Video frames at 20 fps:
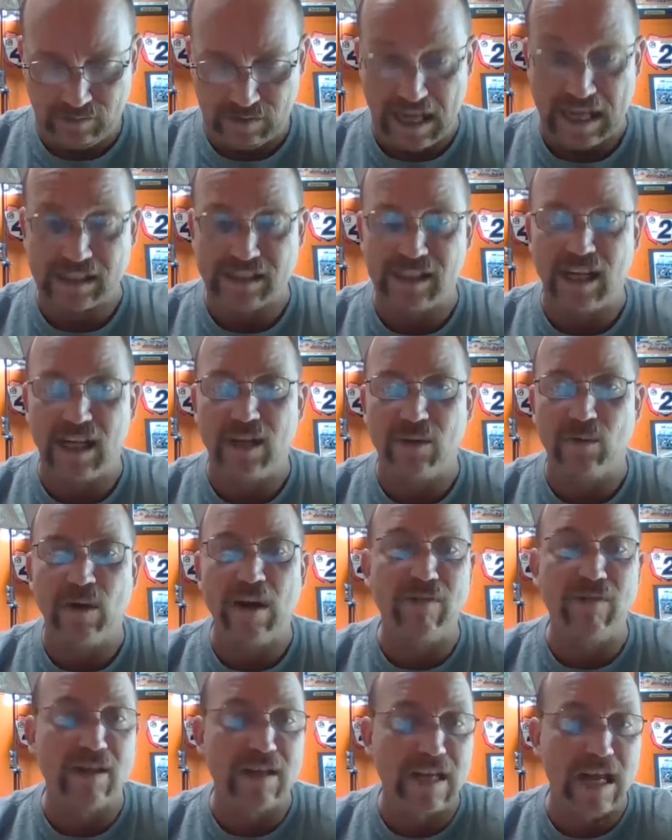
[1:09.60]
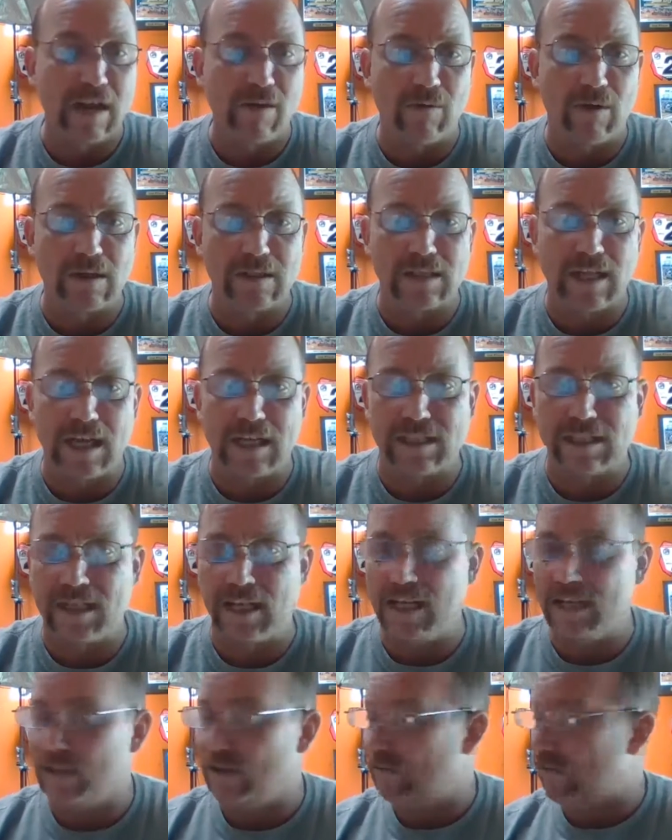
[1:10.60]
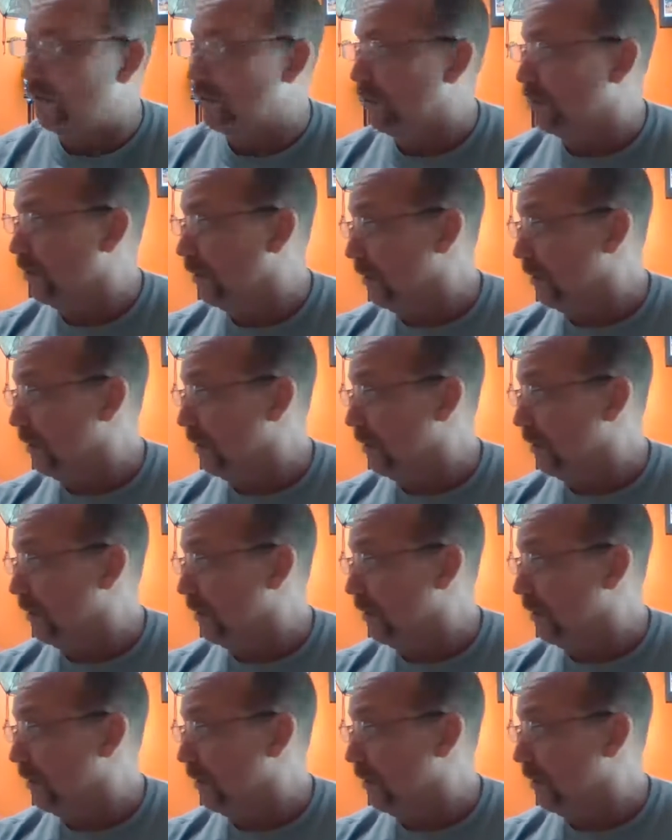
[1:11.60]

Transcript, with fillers: last night, whatever the date was last night, November